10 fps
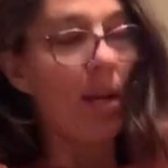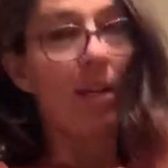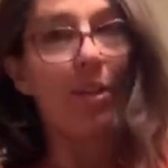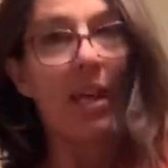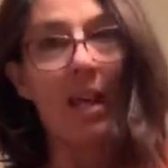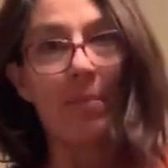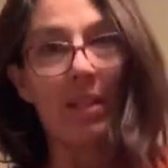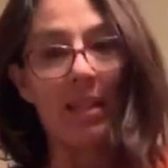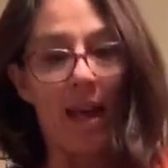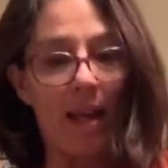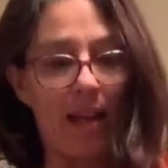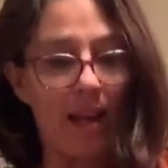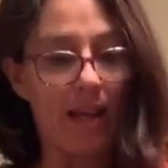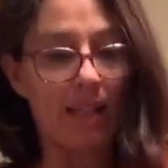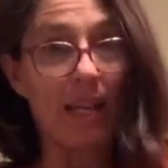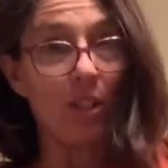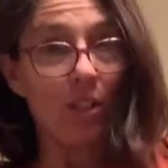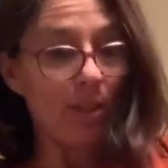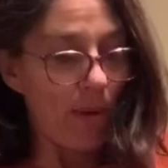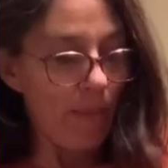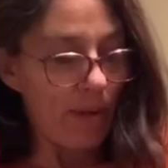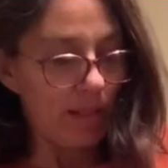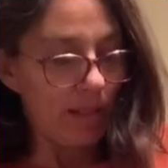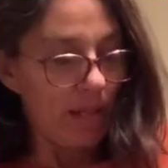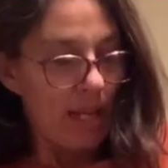you can't beat that and I looked them up on